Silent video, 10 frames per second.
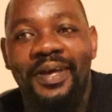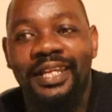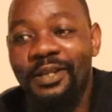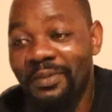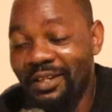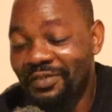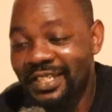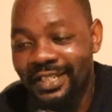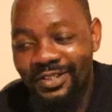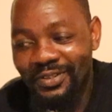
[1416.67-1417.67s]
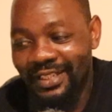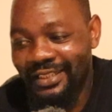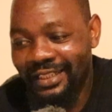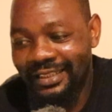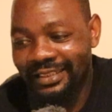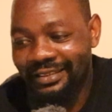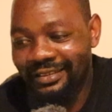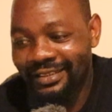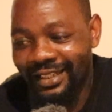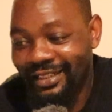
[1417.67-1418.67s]
let me leave it here so that i
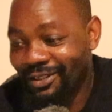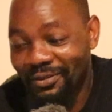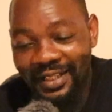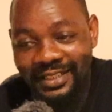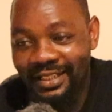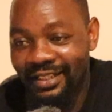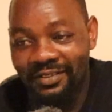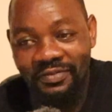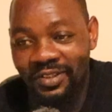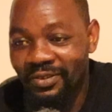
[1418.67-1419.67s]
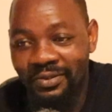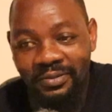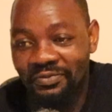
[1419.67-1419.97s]
can i can create another video